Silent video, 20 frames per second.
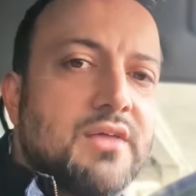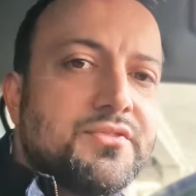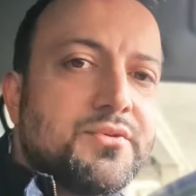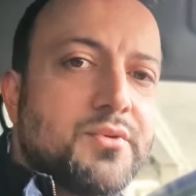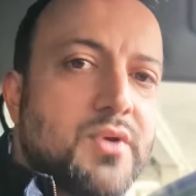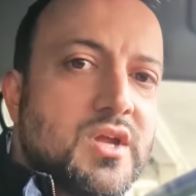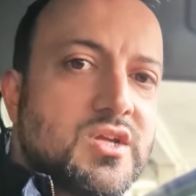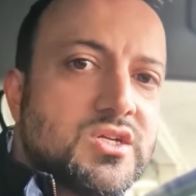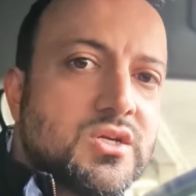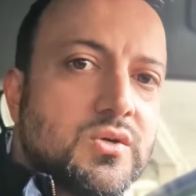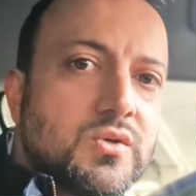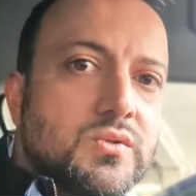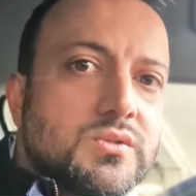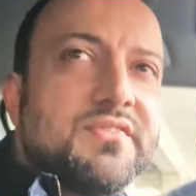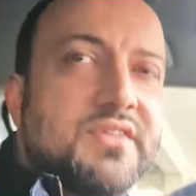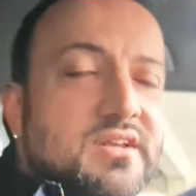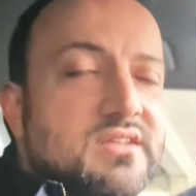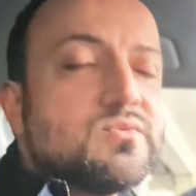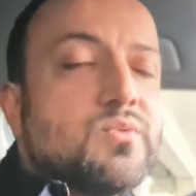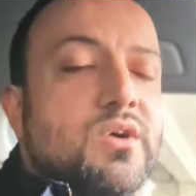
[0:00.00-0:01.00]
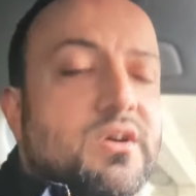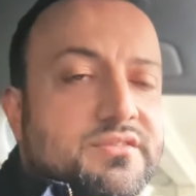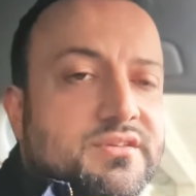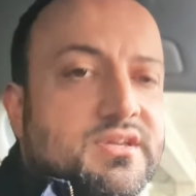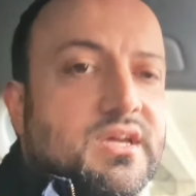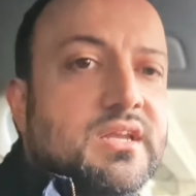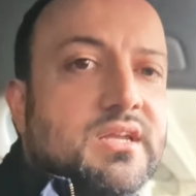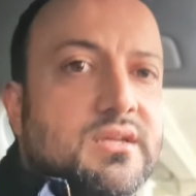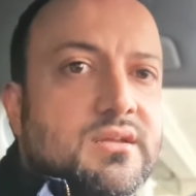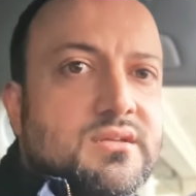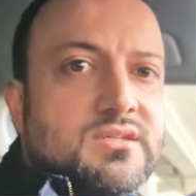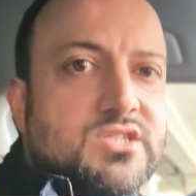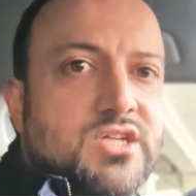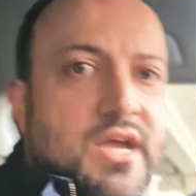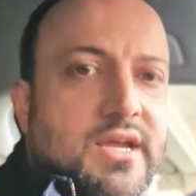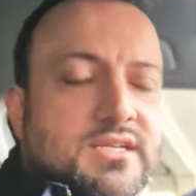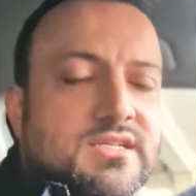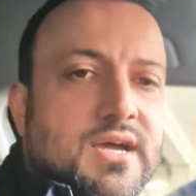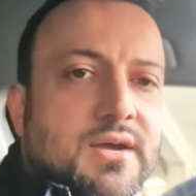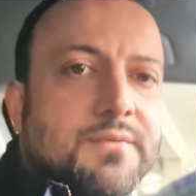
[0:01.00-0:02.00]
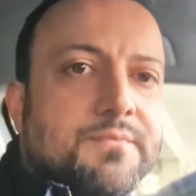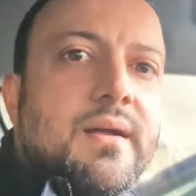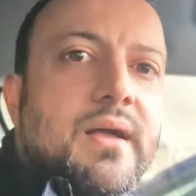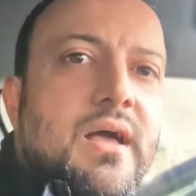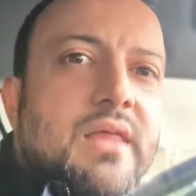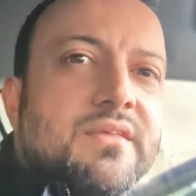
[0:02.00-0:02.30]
threshold, then it's worth getting checked out.